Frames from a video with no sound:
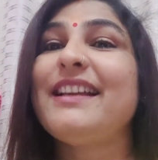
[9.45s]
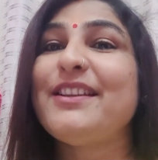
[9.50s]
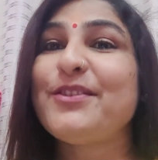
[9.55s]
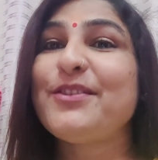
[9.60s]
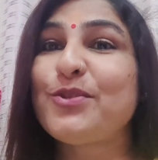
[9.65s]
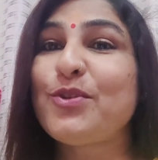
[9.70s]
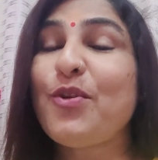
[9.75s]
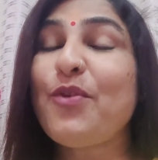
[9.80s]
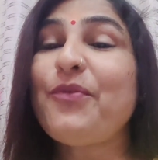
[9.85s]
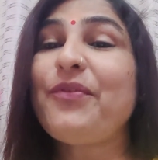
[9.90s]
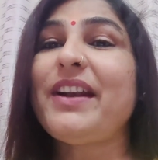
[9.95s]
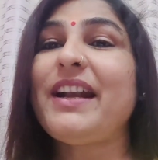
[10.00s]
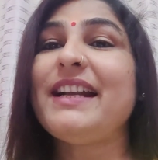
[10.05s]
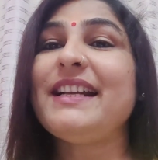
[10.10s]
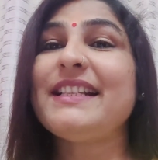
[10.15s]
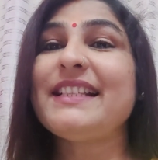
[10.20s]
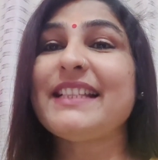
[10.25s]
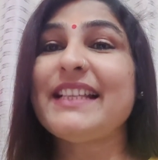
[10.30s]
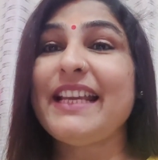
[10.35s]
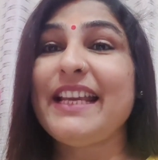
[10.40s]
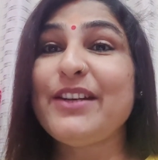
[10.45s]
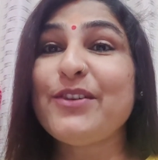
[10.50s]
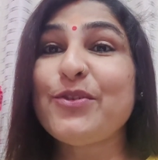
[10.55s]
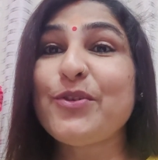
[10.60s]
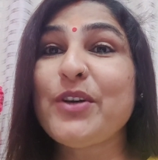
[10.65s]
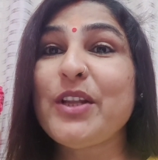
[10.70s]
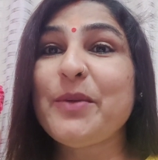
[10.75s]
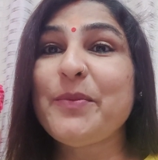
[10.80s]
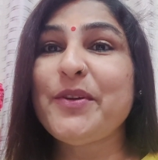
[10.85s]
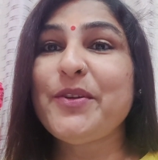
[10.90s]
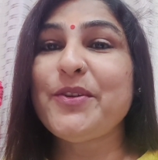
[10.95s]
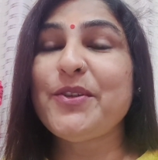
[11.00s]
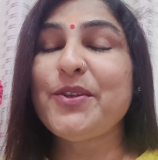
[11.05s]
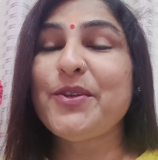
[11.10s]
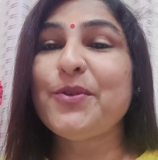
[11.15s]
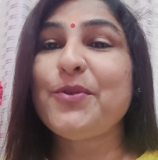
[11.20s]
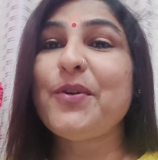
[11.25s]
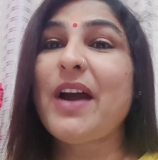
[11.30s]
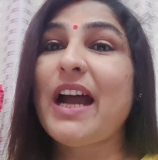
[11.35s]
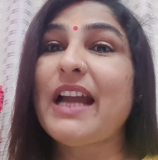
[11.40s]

So friends, in today's video,